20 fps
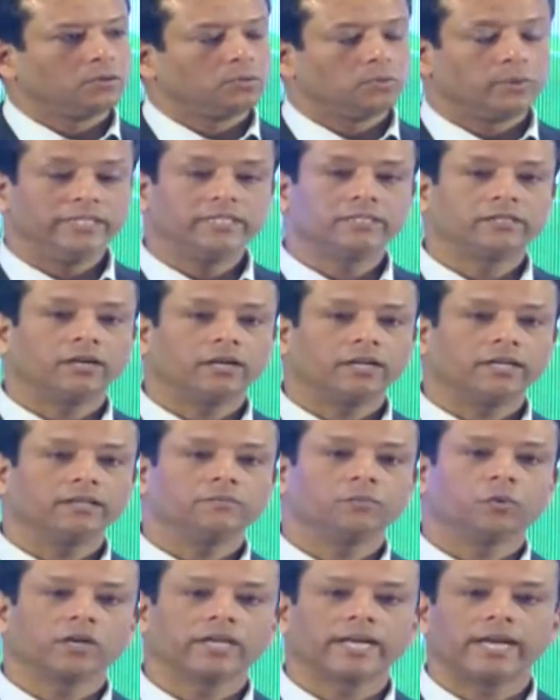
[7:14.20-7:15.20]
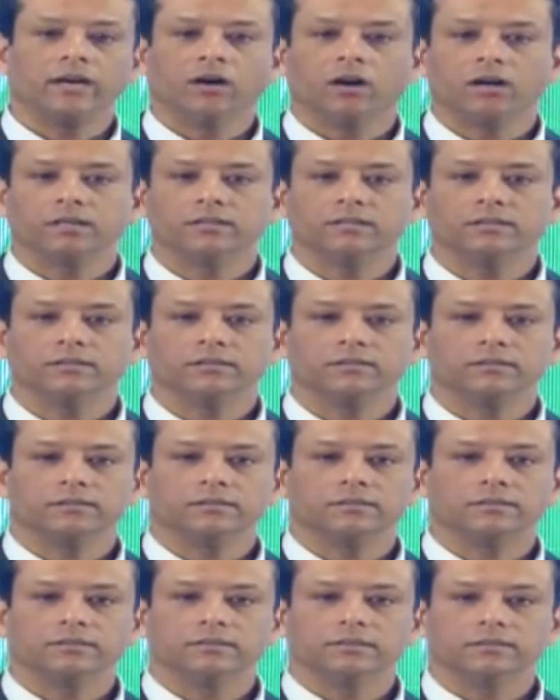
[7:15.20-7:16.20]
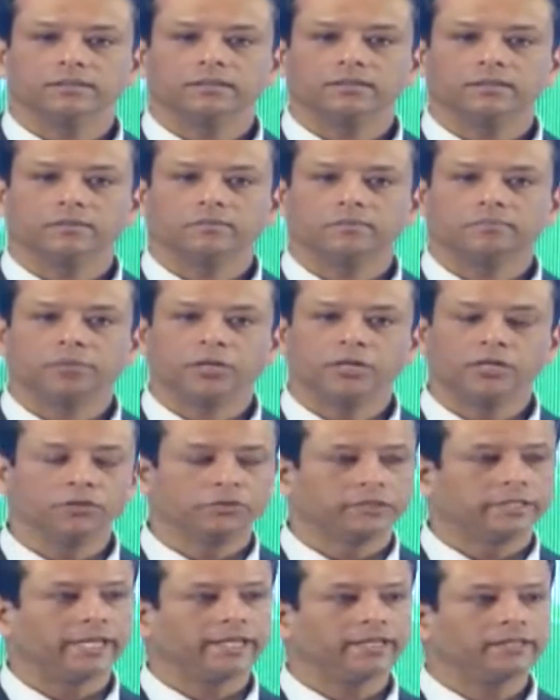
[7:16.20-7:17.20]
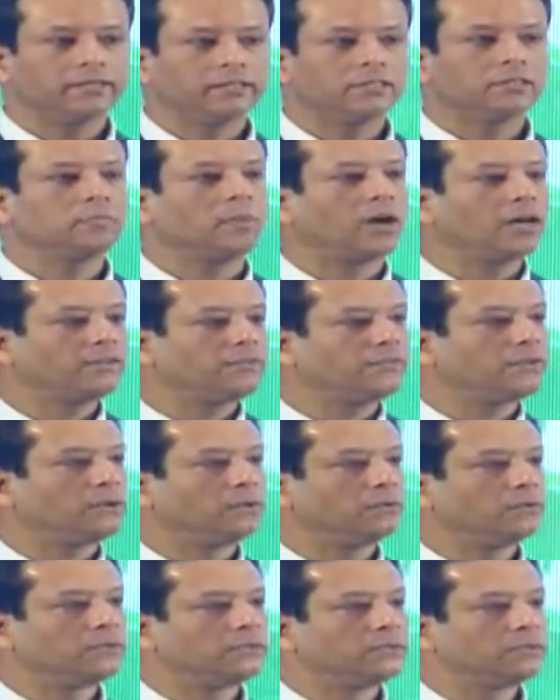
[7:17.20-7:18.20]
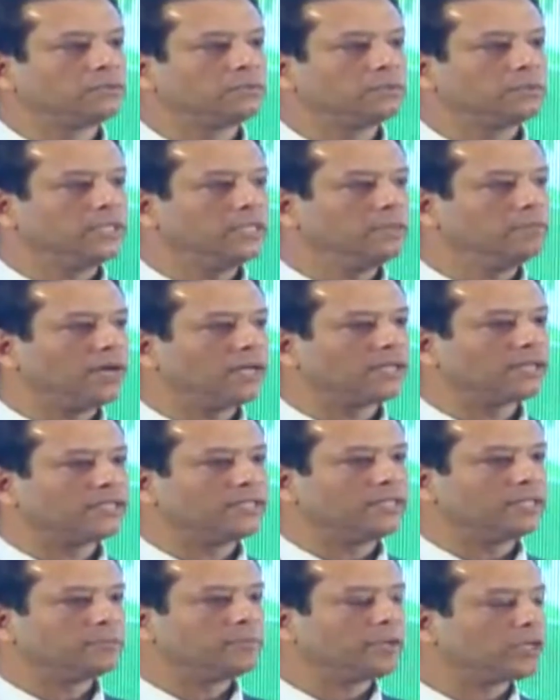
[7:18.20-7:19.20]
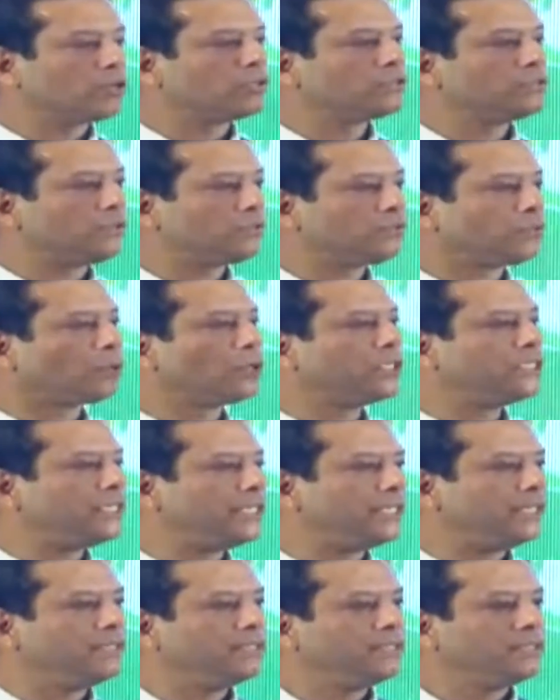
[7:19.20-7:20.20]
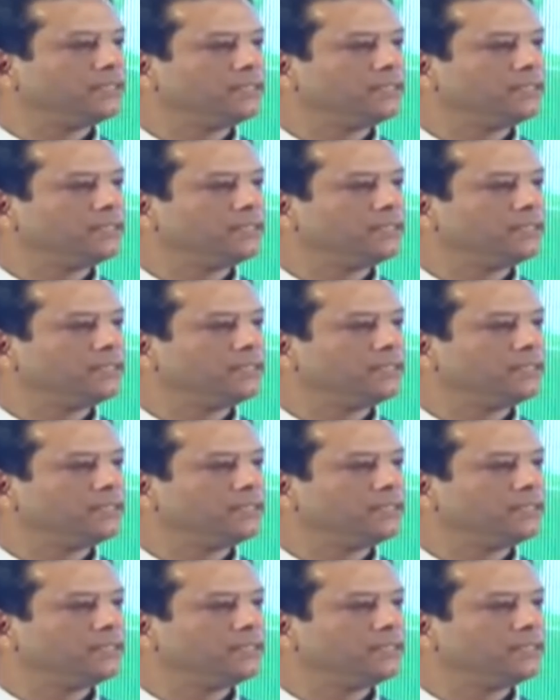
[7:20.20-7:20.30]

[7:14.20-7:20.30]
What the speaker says: We started working on producing smartphones within Bangladesh because for 4G,